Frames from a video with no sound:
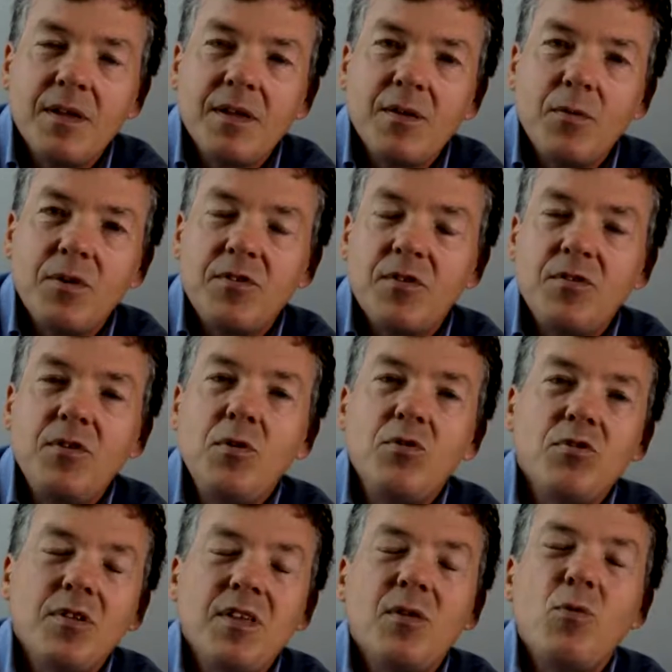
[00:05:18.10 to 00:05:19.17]
Which is
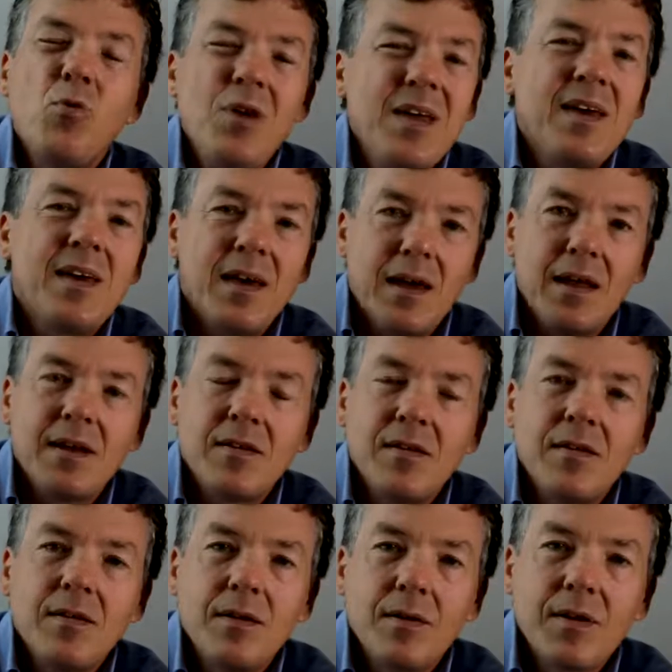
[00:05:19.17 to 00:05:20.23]
usually the weekend.
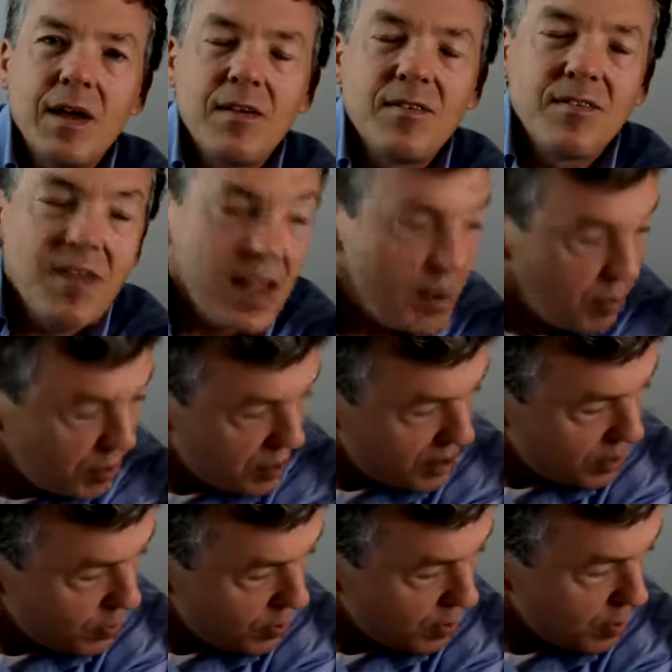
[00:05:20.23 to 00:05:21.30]
Okay, same
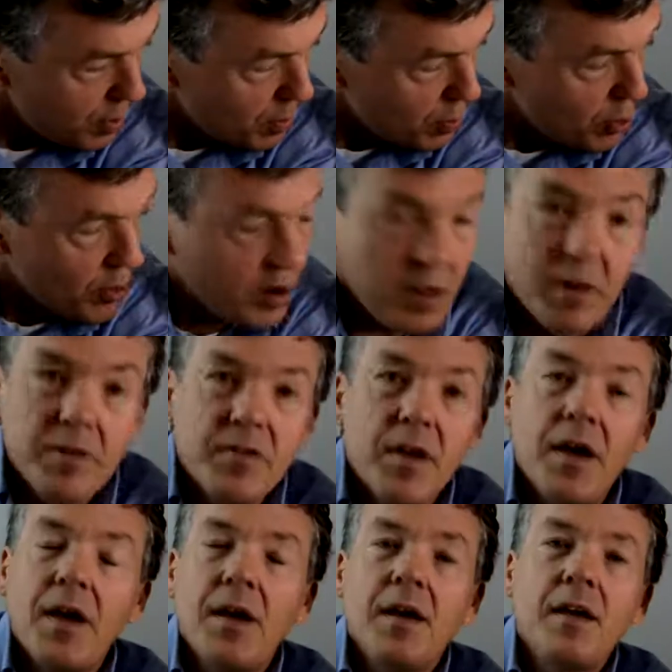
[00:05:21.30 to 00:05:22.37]
thing with Memorial
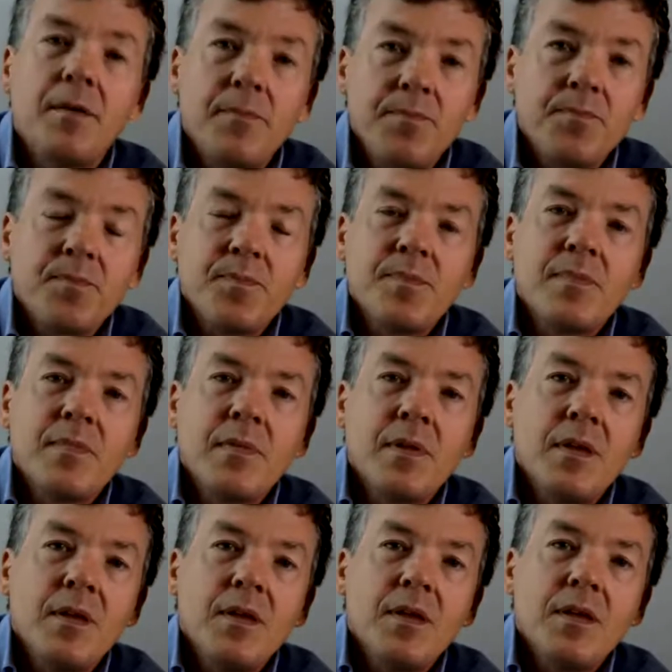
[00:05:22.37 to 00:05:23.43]
Day.
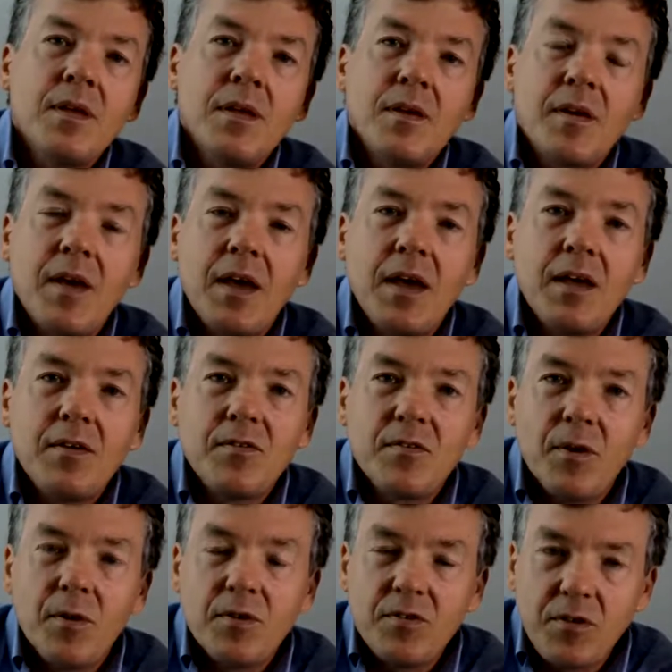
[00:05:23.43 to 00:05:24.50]
Okay,
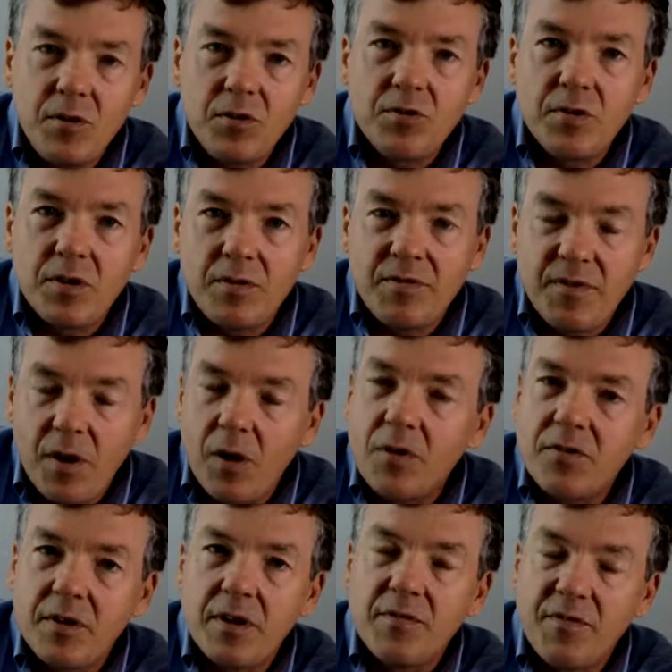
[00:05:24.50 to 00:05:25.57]
so it
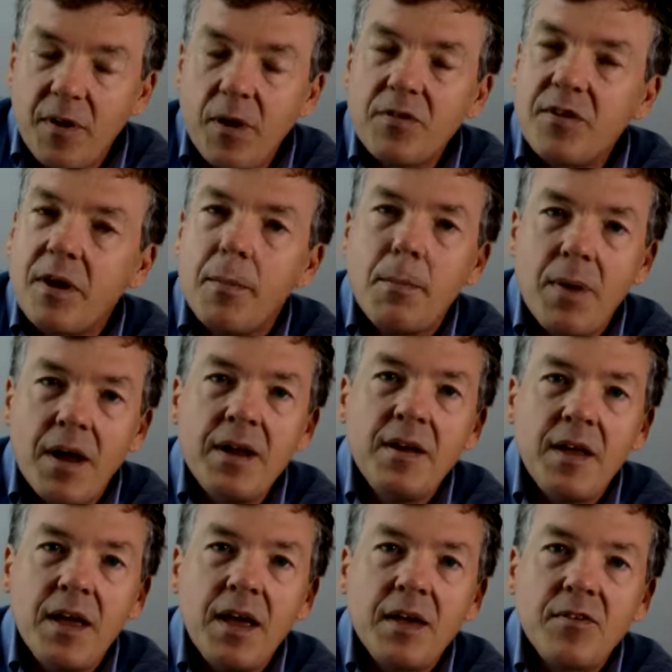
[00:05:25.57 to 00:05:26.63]
falls on a
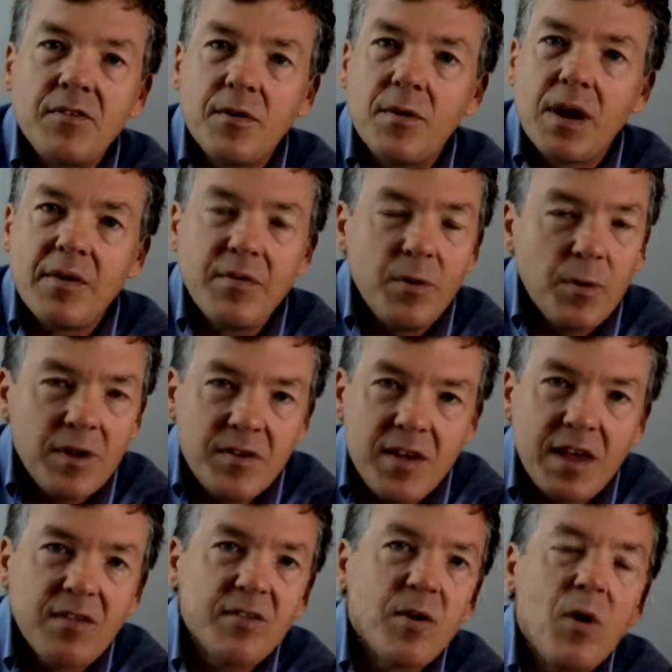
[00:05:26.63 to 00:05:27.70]
Monday, so everyone
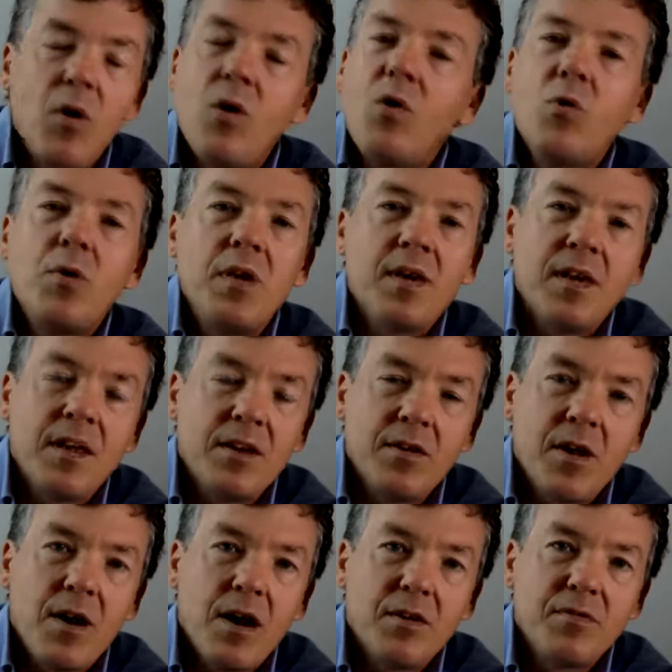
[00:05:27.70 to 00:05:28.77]
takes the whole weekend
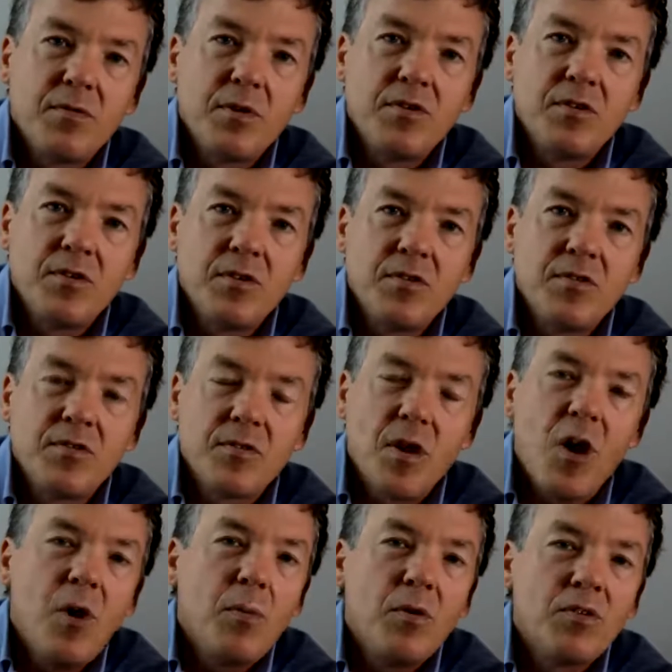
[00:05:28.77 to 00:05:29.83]
off, which is
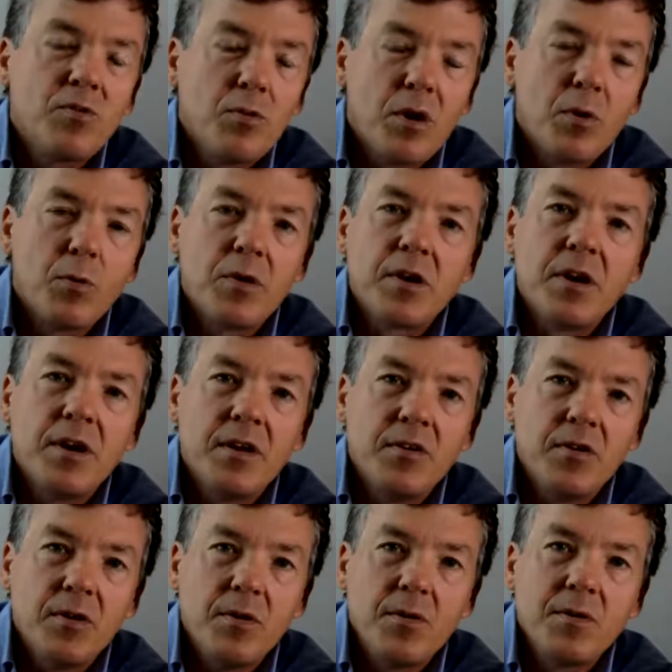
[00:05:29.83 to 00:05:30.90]
almost what we're going to
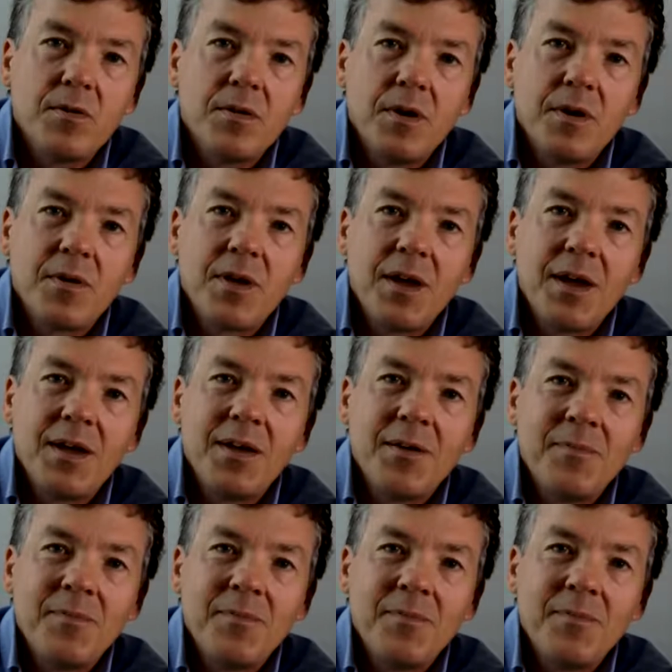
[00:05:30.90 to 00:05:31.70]
do. Okay,